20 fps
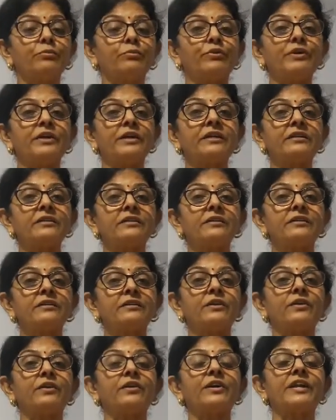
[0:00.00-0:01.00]
poet
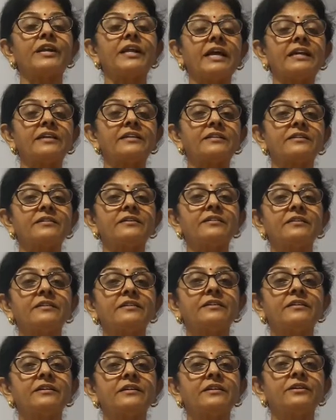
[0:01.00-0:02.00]
or writer
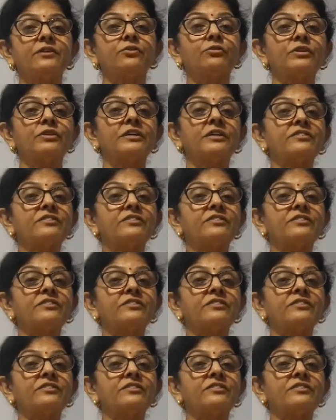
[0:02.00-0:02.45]
to